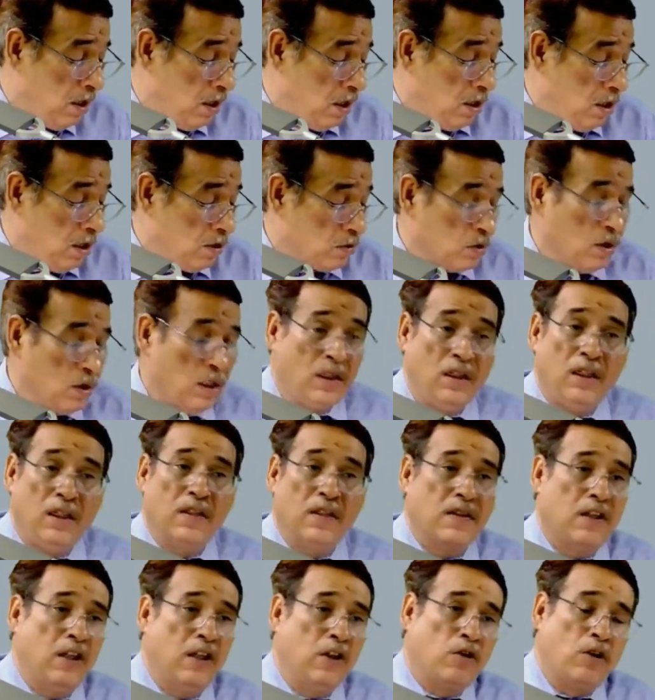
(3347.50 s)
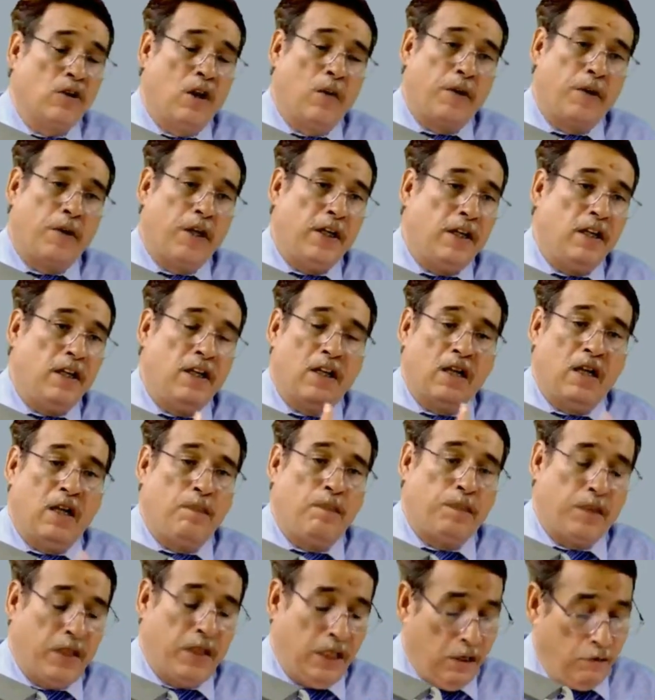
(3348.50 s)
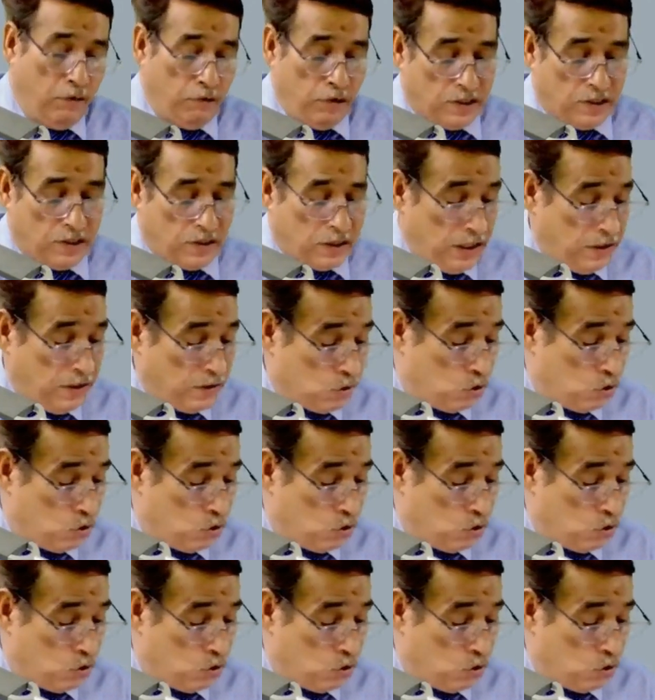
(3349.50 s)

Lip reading: So in this case, operating company will cease